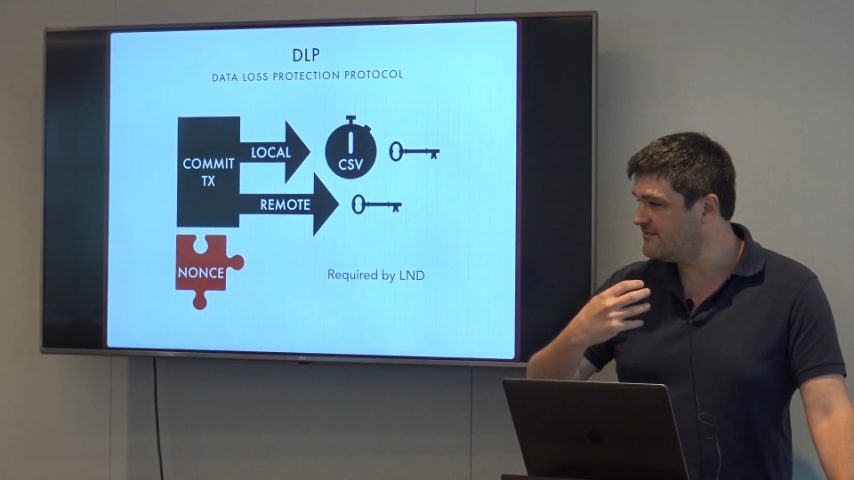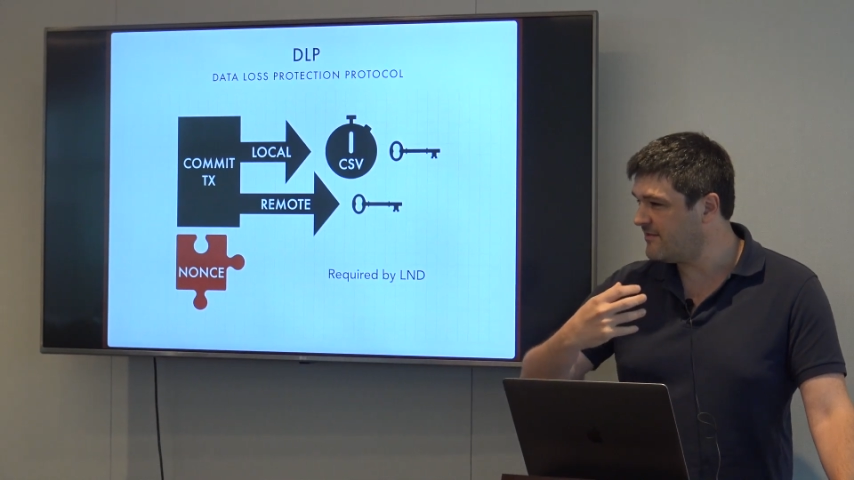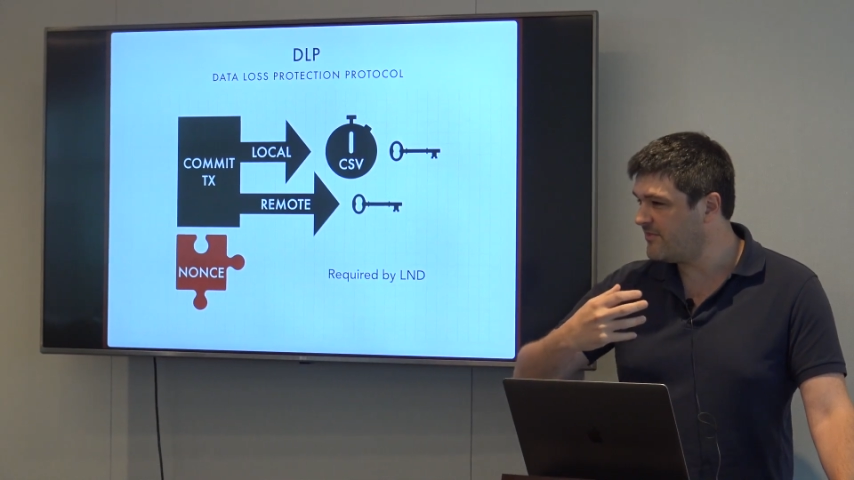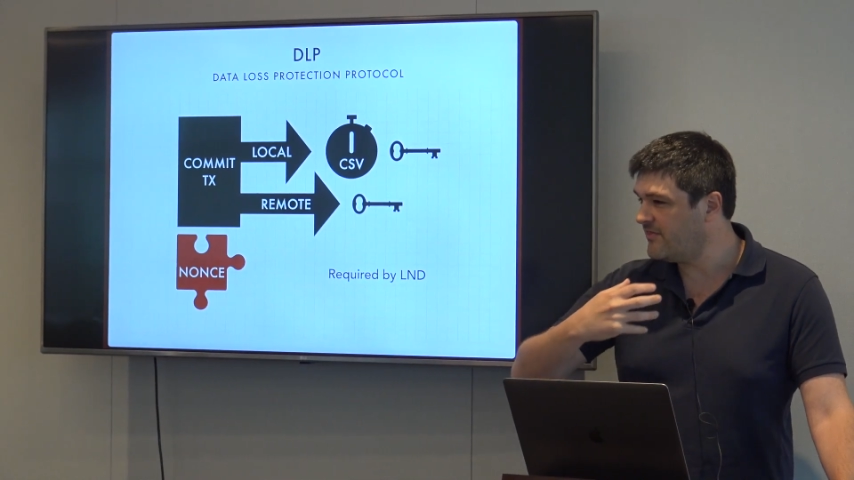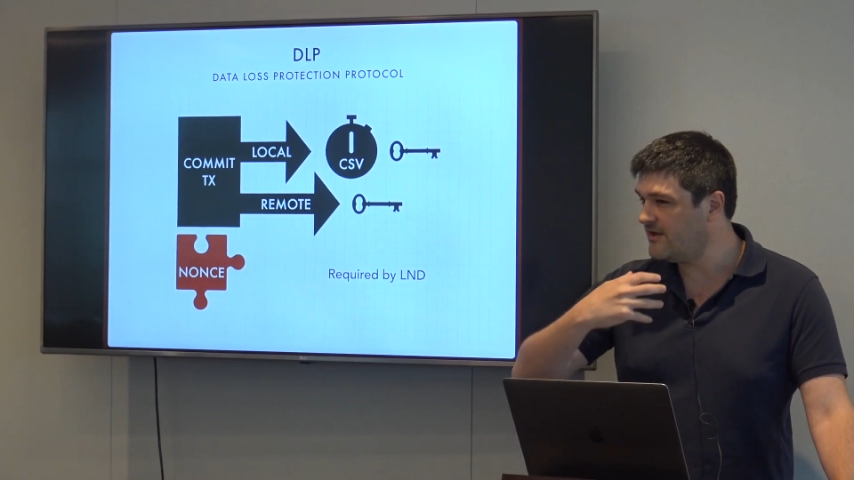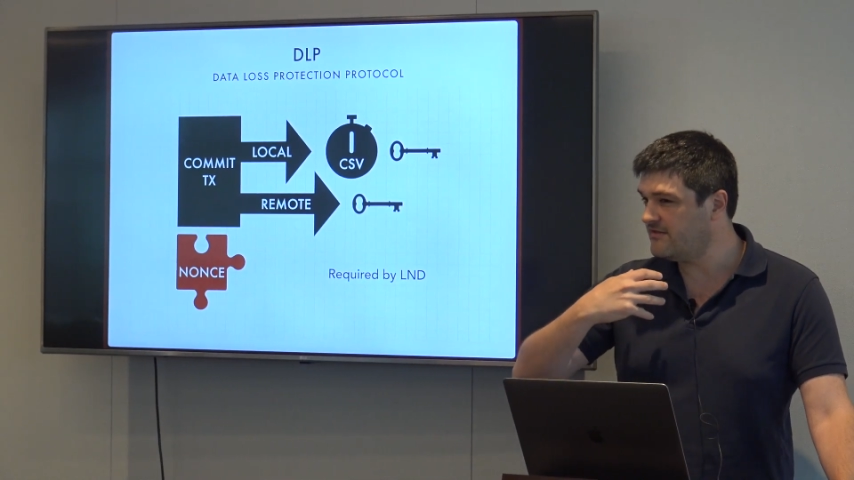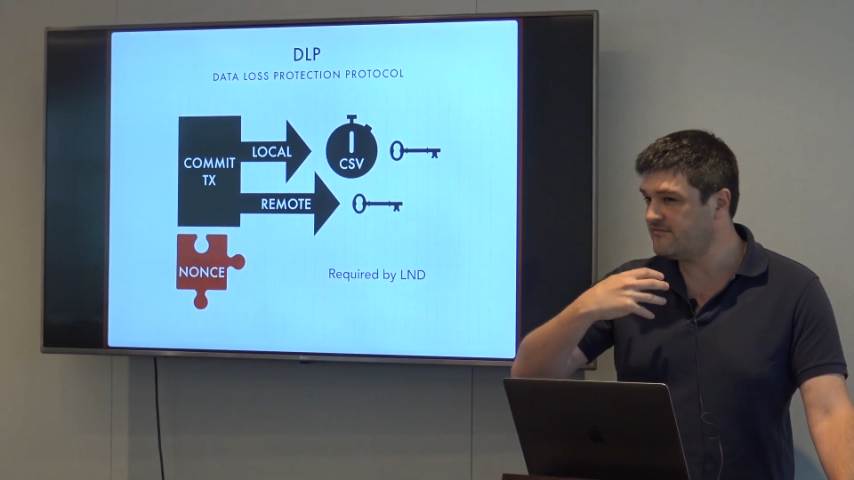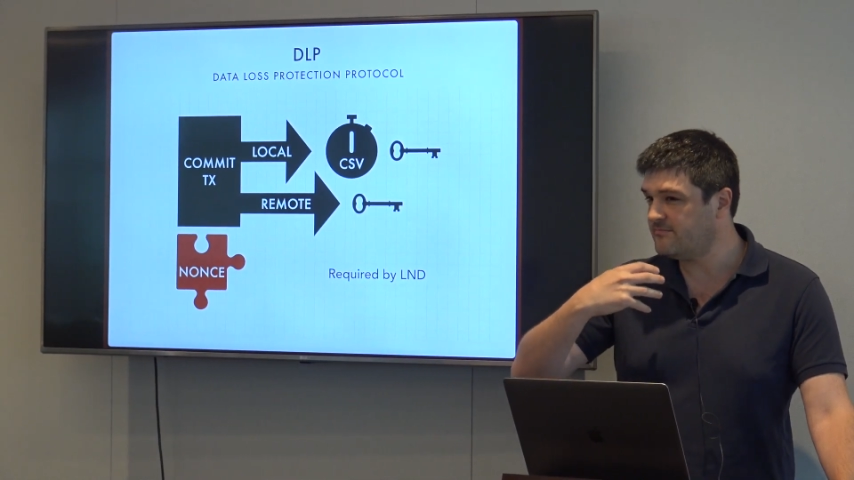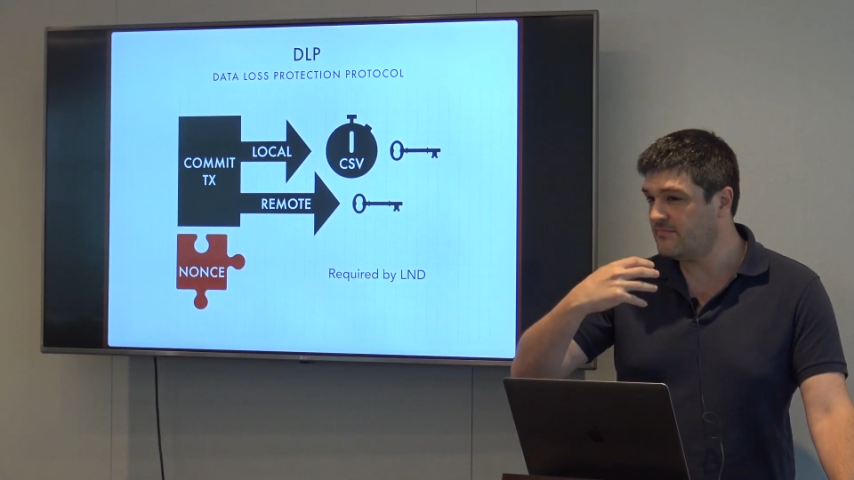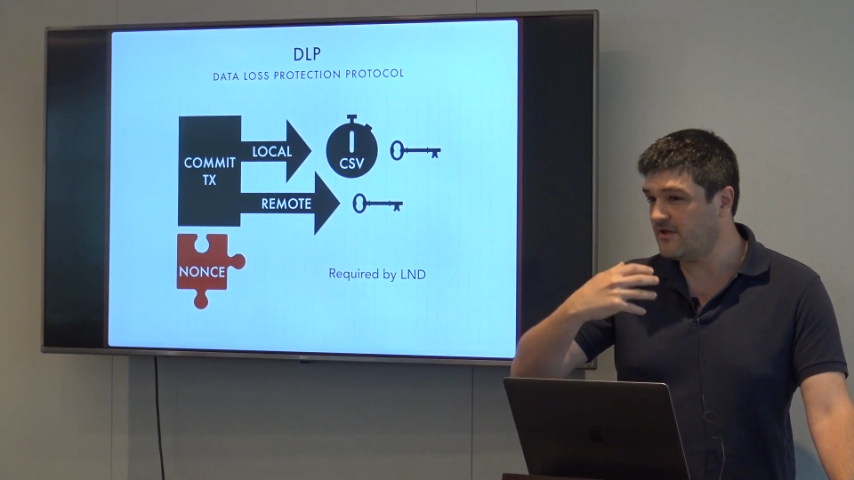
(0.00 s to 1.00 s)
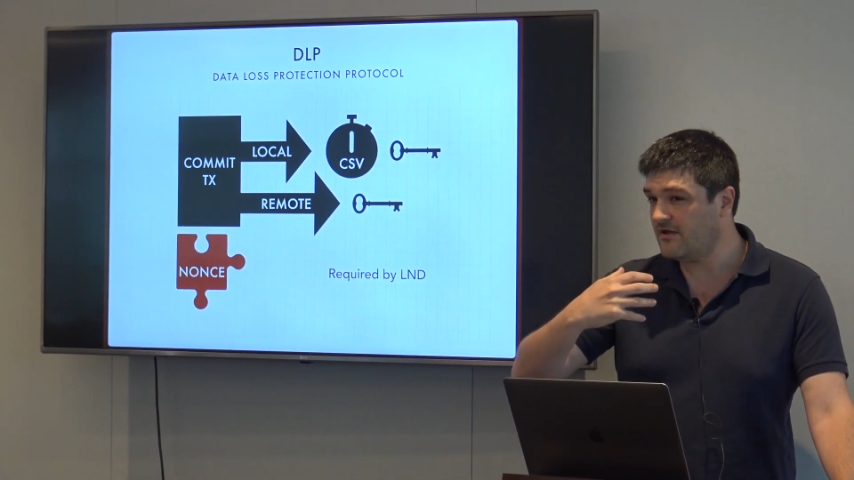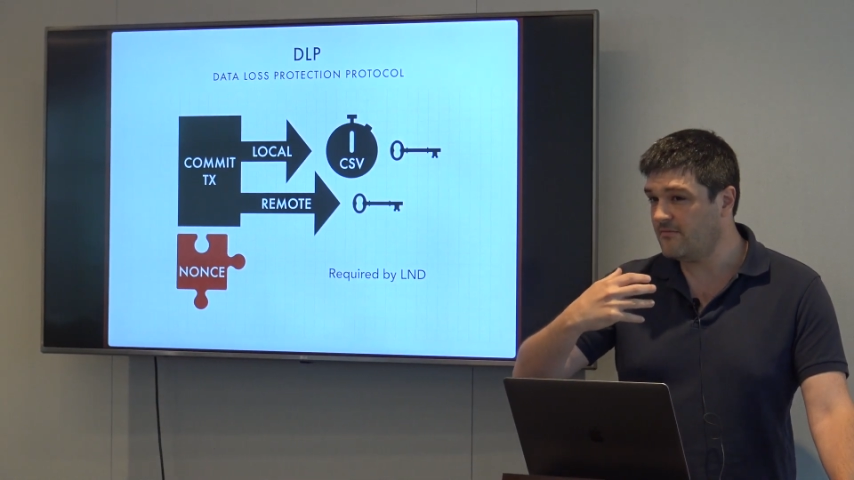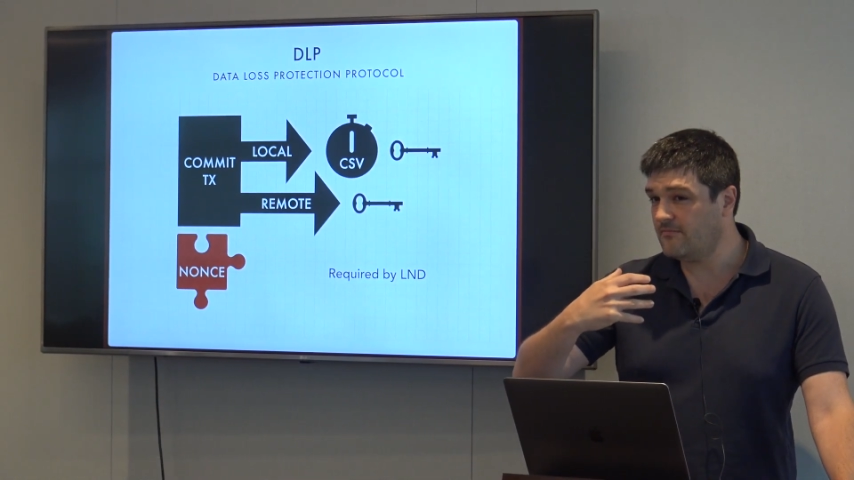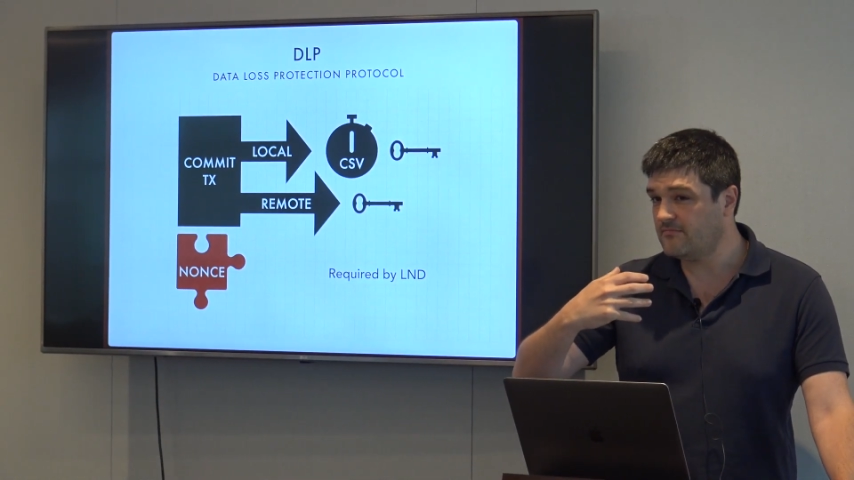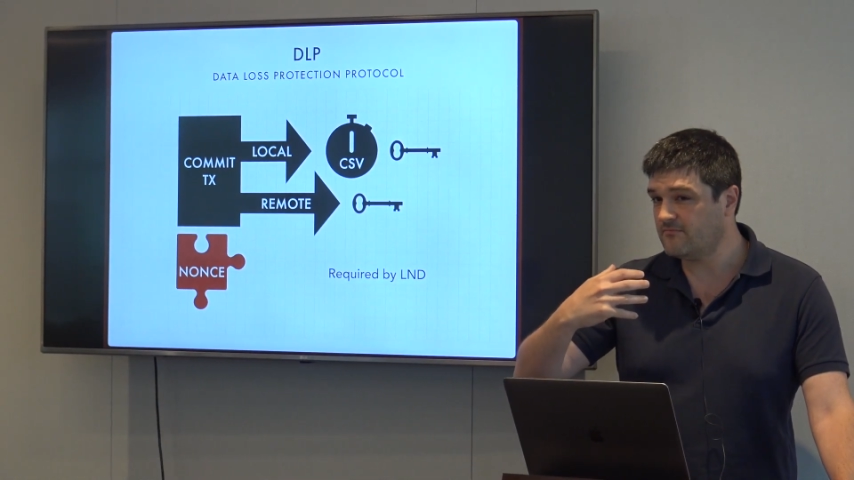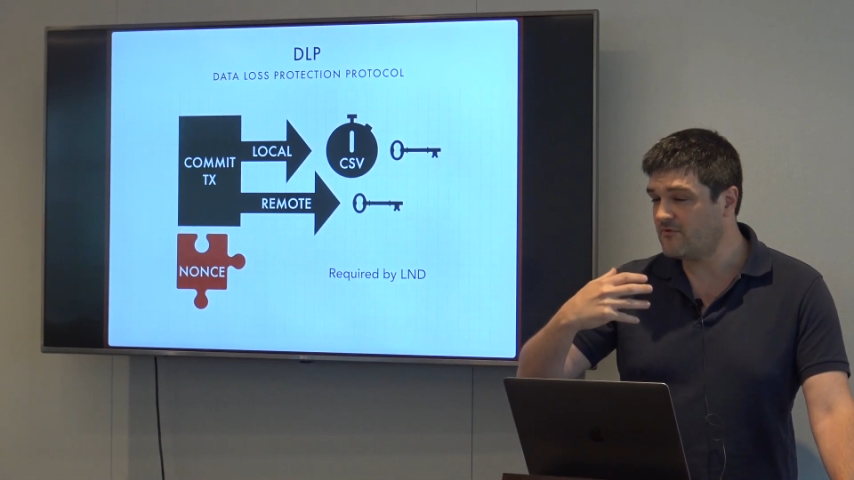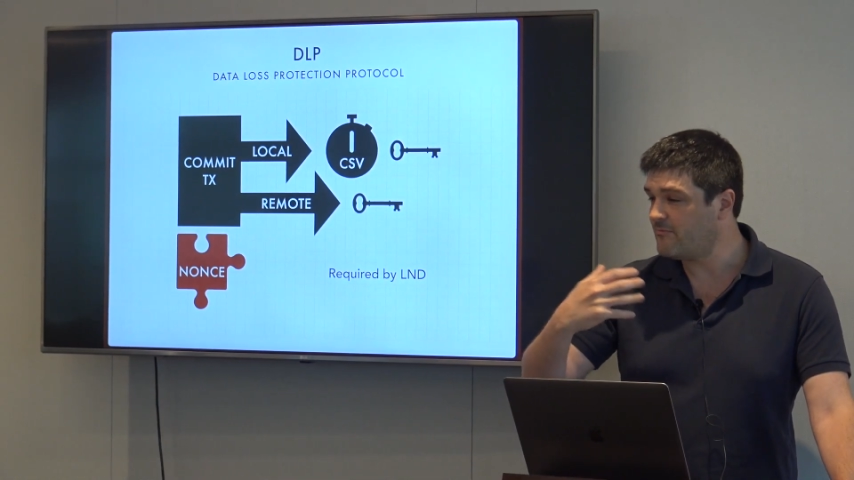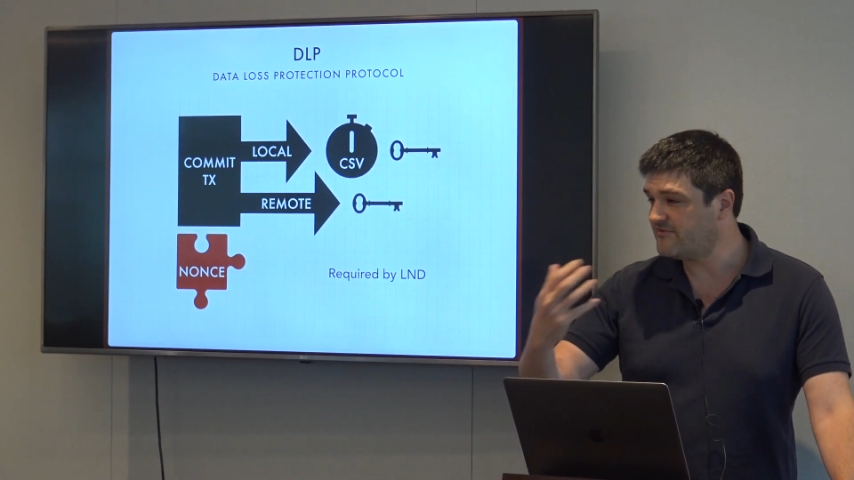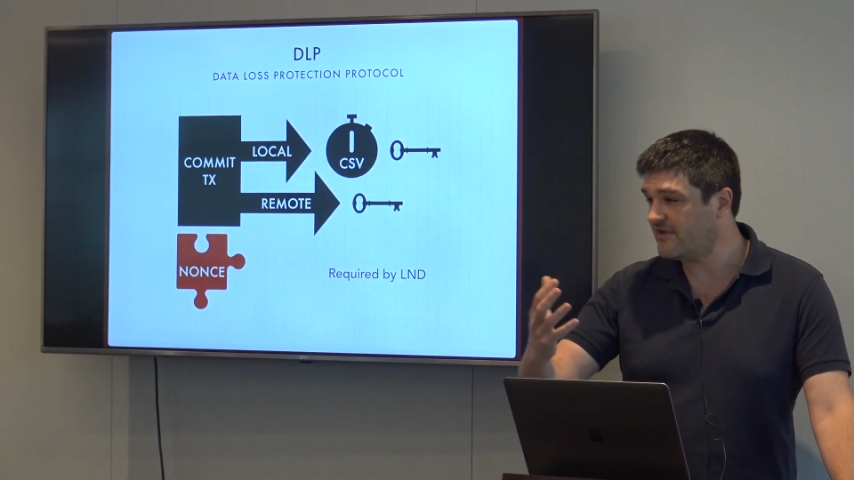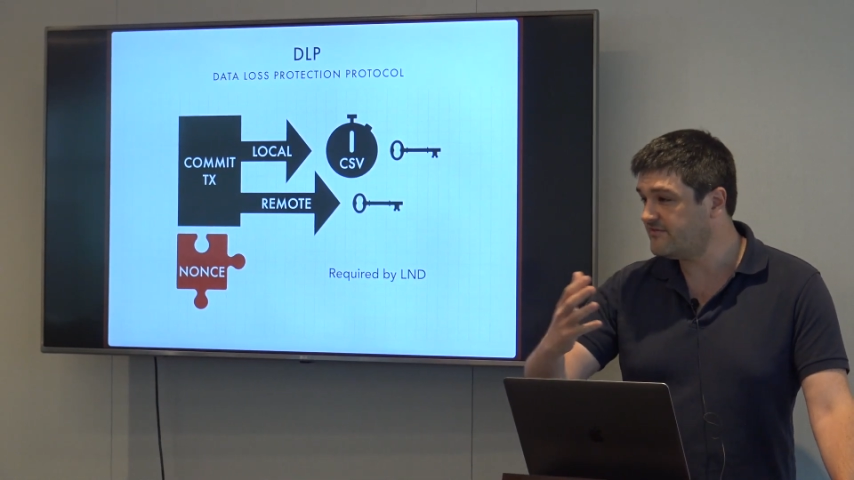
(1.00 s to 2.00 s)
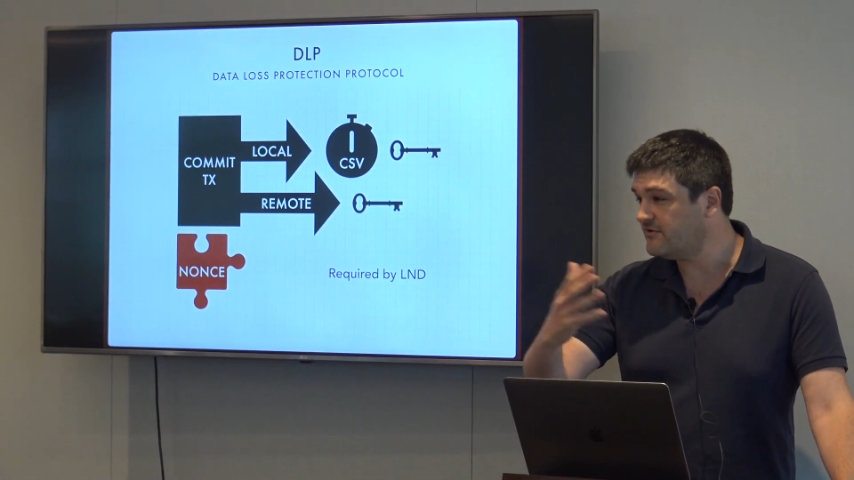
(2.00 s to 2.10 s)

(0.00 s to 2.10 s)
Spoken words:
something that is as